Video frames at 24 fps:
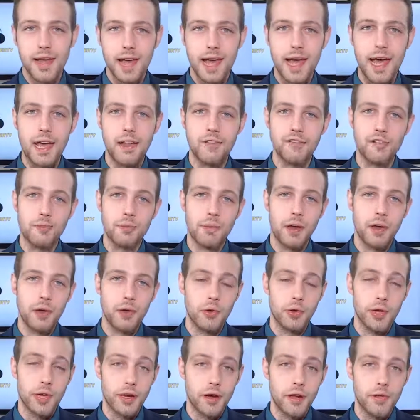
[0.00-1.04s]
and from there
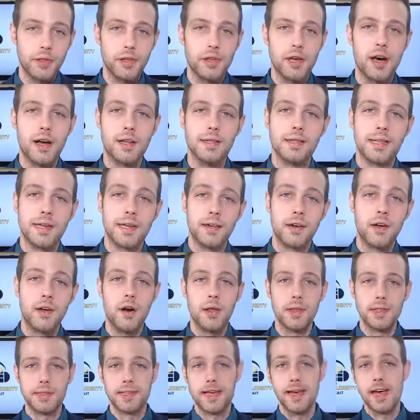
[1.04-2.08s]
you'll get all the content
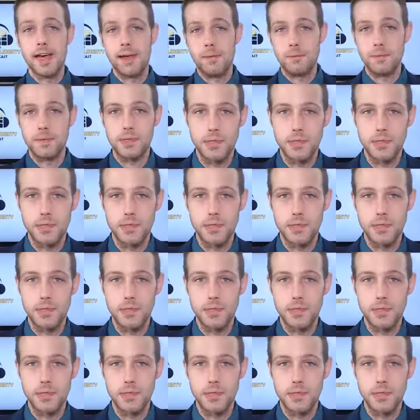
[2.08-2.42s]
all the time.